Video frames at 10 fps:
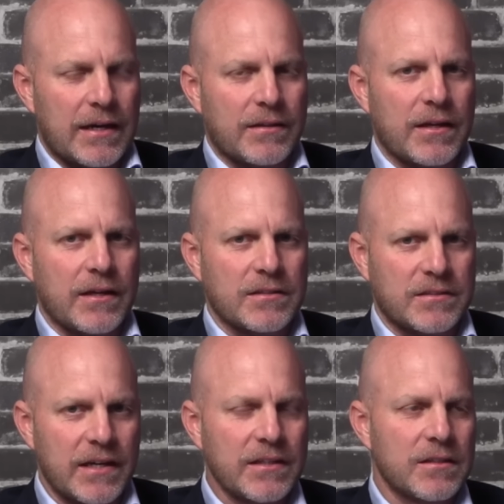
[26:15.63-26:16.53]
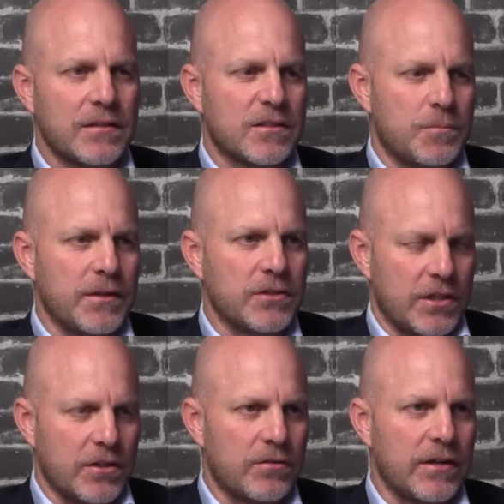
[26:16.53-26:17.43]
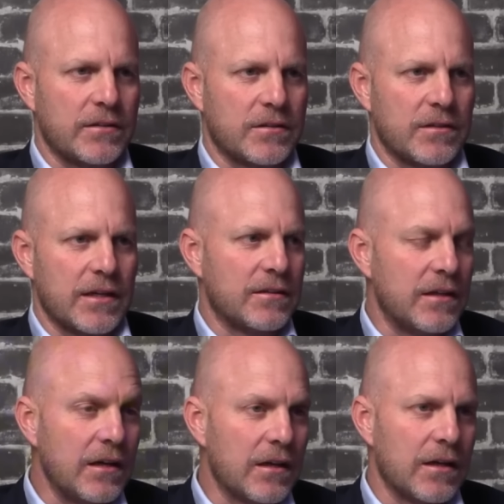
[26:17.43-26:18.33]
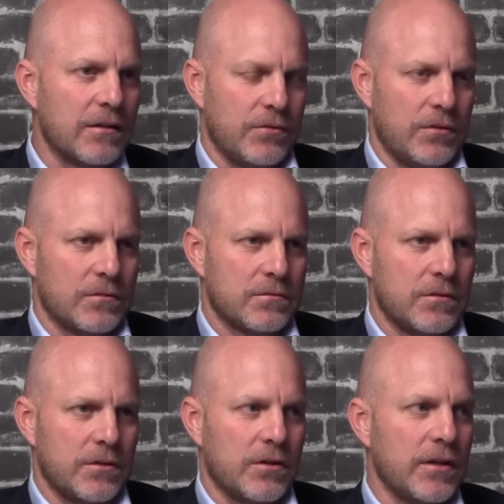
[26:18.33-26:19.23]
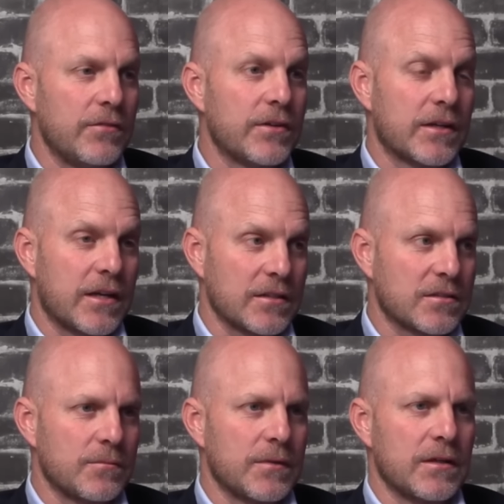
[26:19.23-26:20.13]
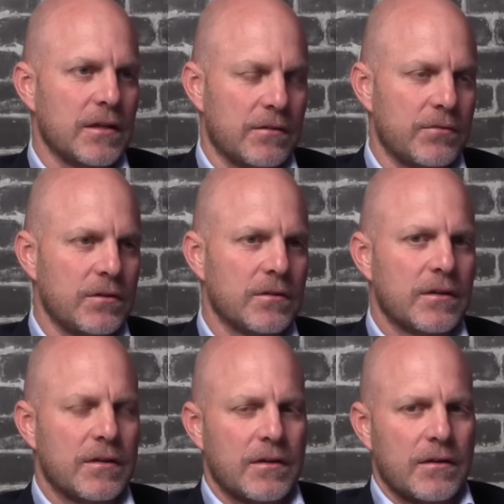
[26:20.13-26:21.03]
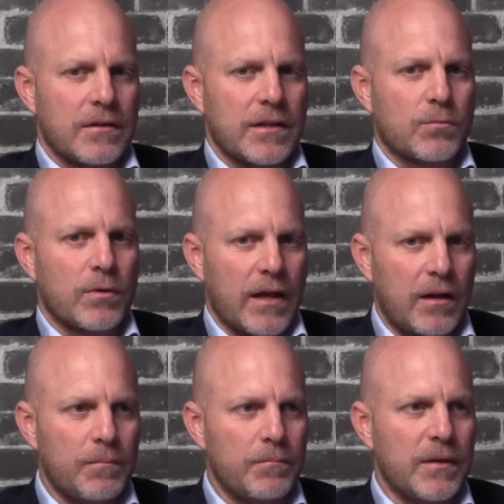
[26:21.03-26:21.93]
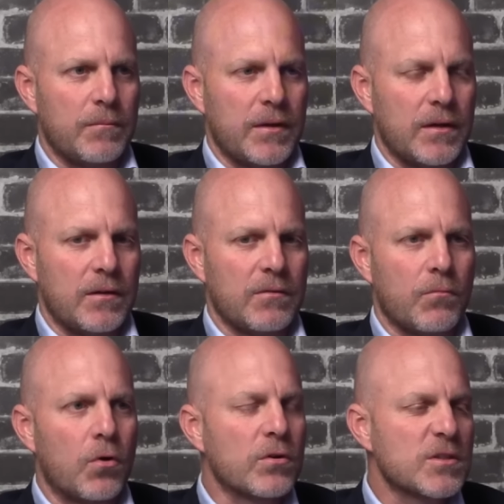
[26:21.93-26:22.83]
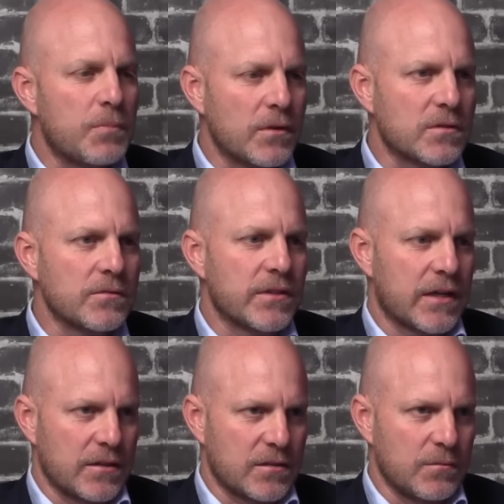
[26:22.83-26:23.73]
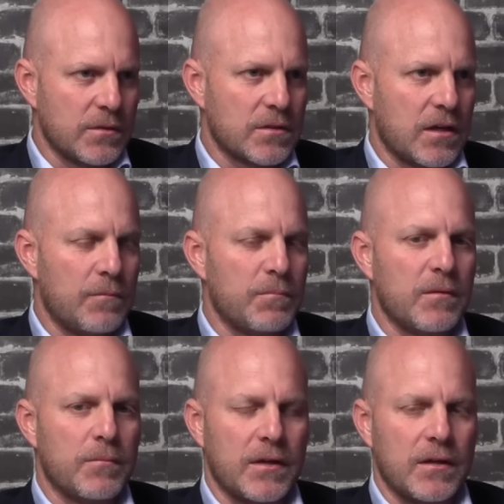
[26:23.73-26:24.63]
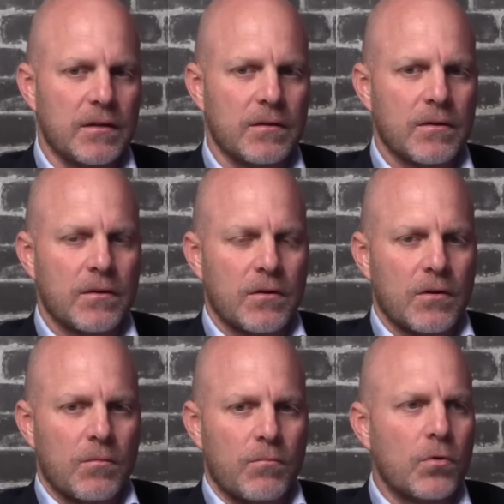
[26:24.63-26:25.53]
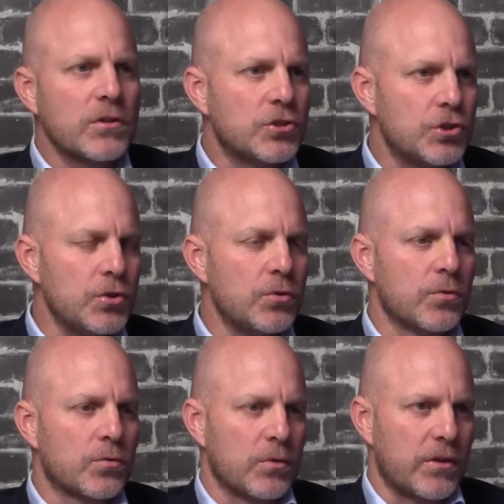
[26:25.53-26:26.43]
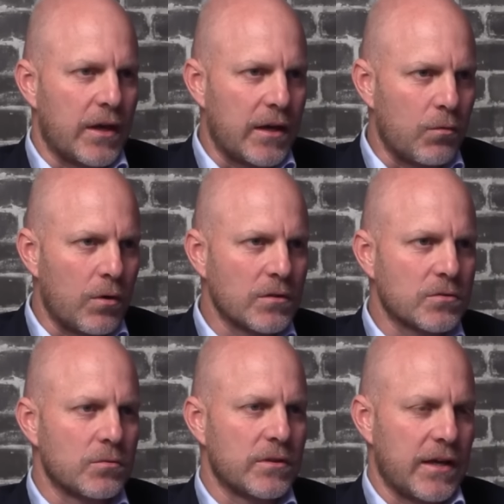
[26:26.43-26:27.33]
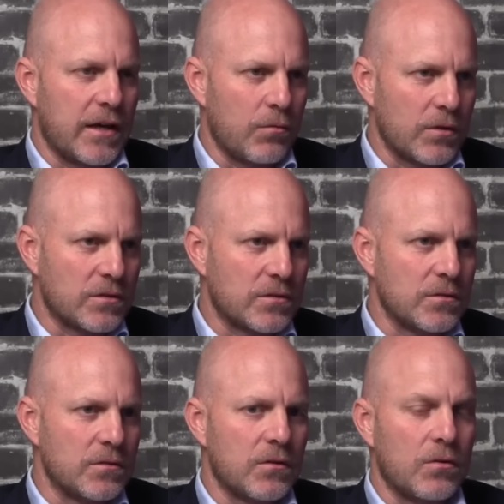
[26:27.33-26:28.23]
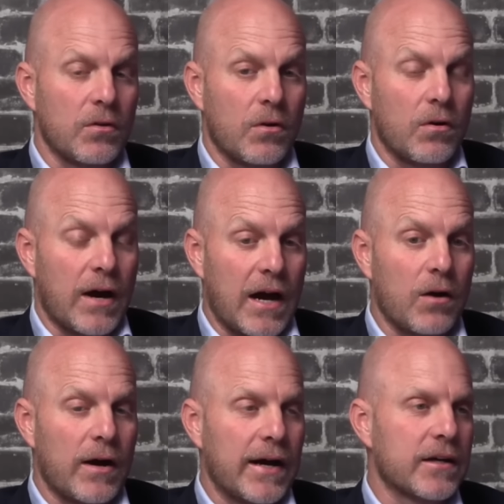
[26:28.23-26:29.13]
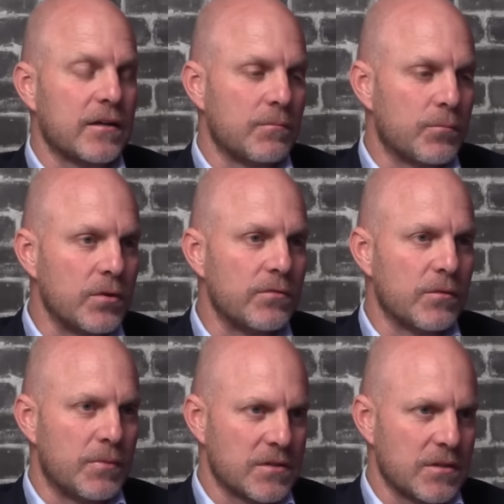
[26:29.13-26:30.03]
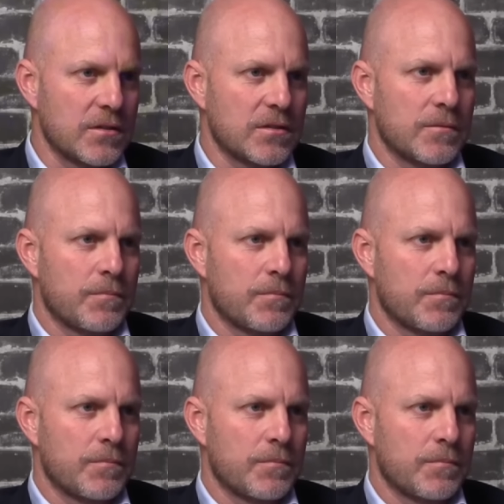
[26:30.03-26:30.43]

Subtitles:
And there is data that's being generated at dealer level, even at customer level, that will help me be more responsive to customers, help me be more in tune with what they want to, or how I can improve the business.